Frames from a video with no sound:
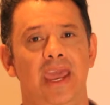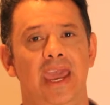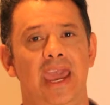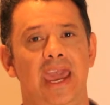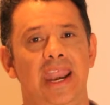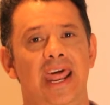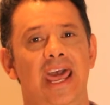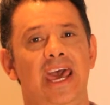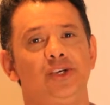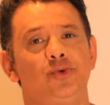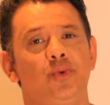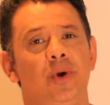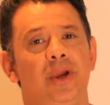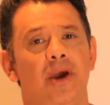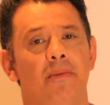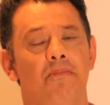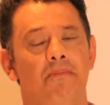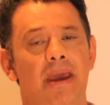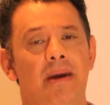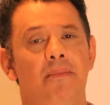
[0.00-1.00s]
And as we
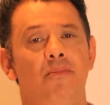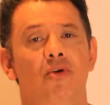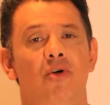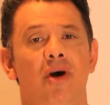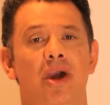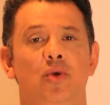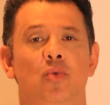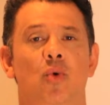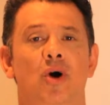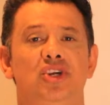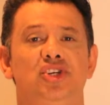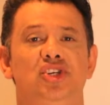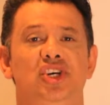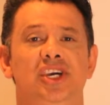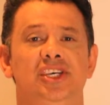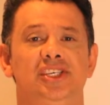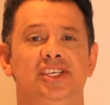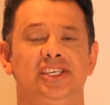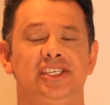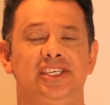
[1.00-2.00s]
commemorate what
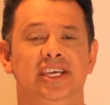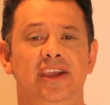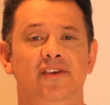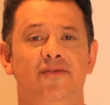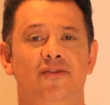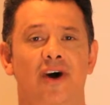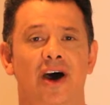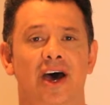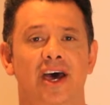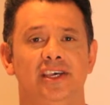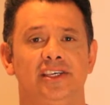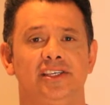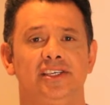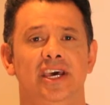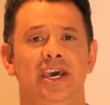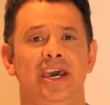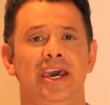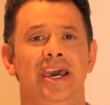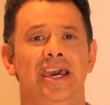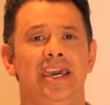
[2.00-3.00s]
Jesus did for us,
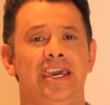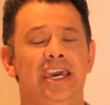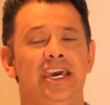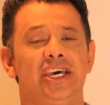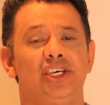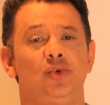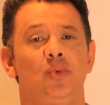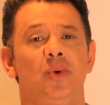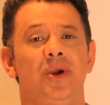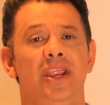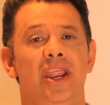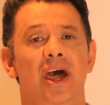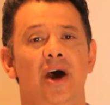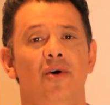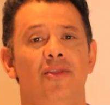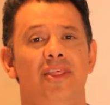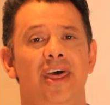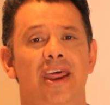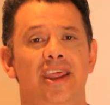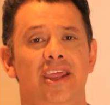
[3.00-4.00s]
yes, we know
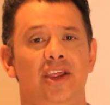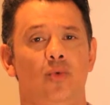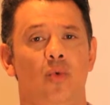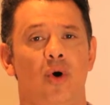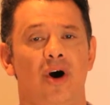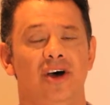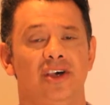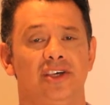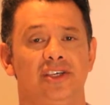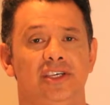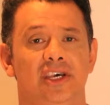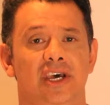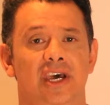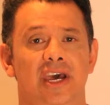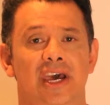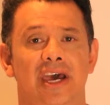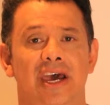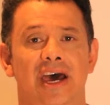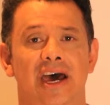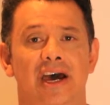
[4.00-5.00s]
that it was
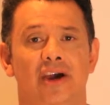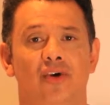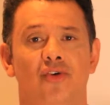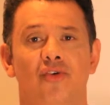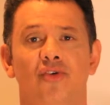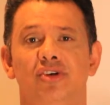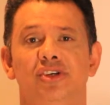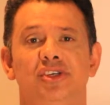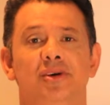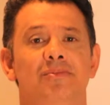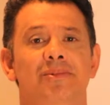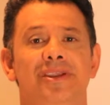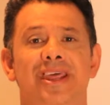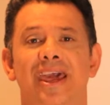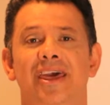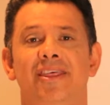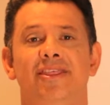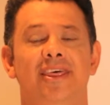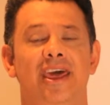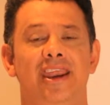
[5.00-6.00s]
a gruesome
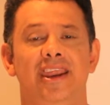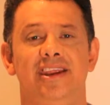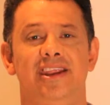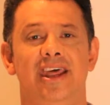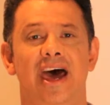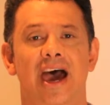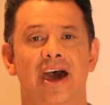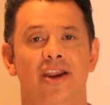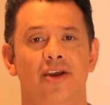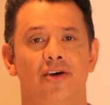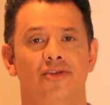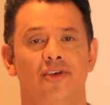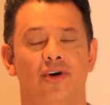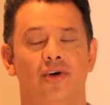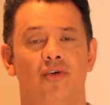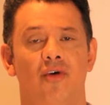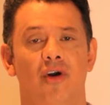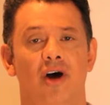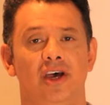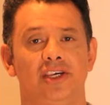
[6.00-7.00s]
death that He died on the
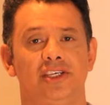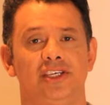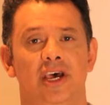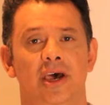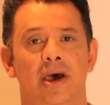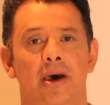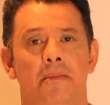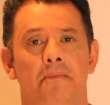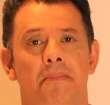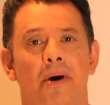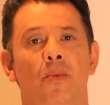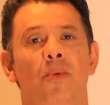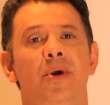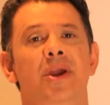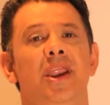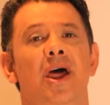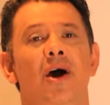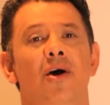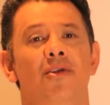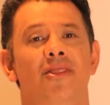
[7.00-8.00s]
cross, but we
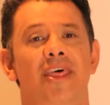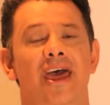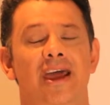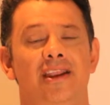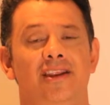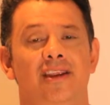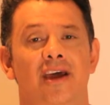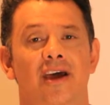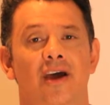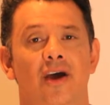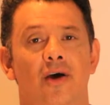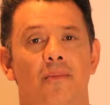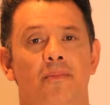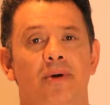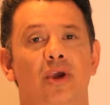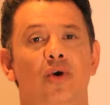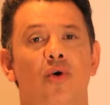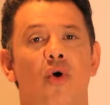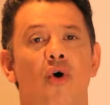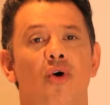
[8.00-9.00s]
know that
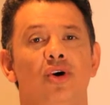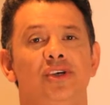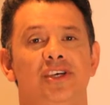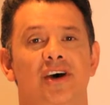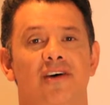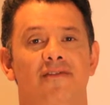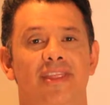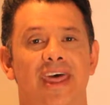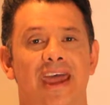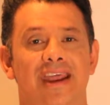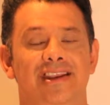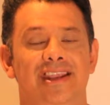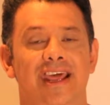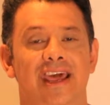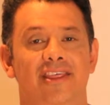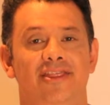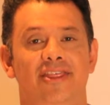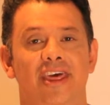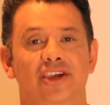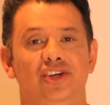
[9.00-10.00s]
because of that
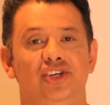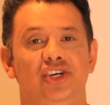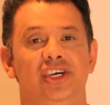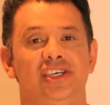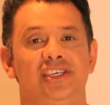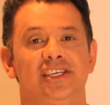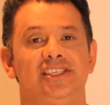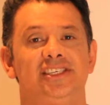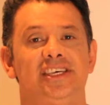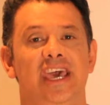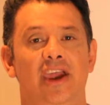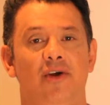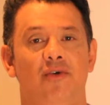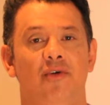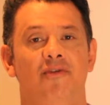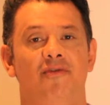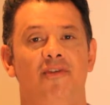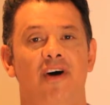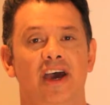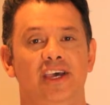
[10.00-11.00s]
death that Jesus
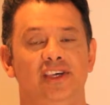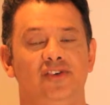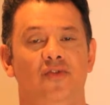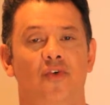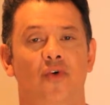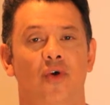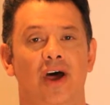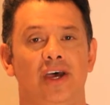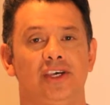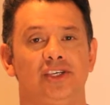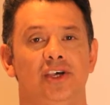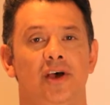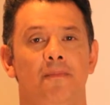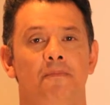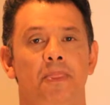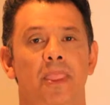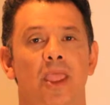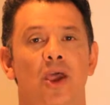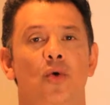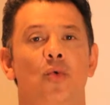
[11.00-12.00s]
sacrificed for us,
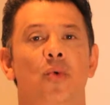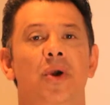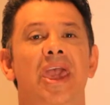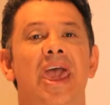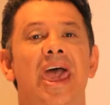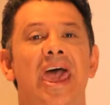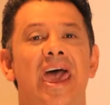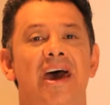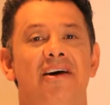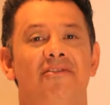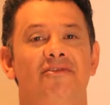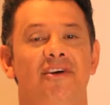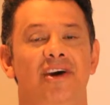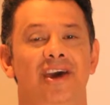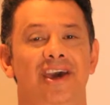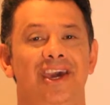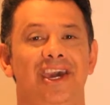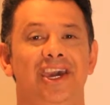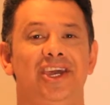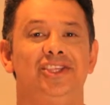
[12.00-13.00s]
we
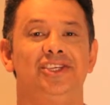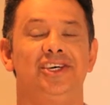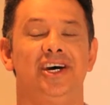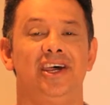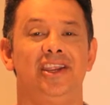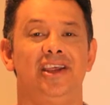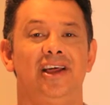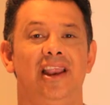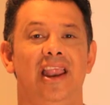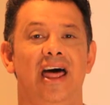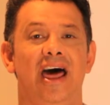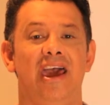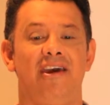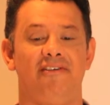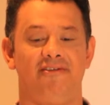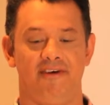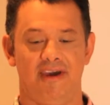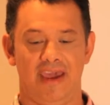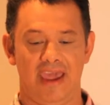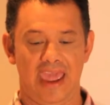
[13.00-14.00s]
have eternal
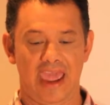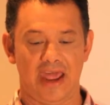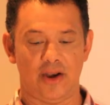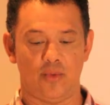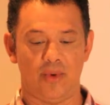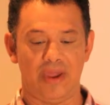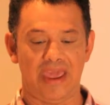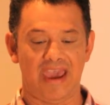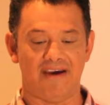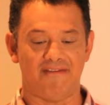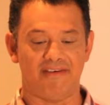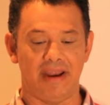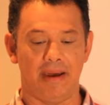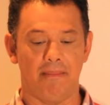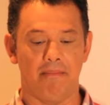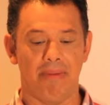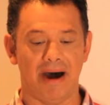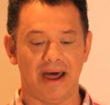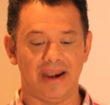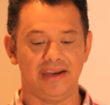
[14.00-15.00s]
life and we have an
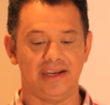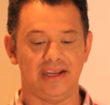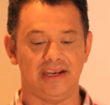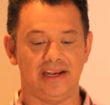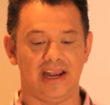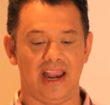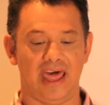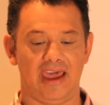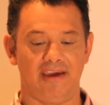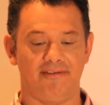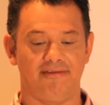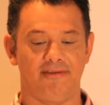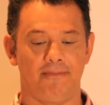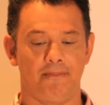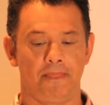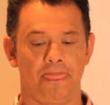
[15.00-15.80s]
abundant life.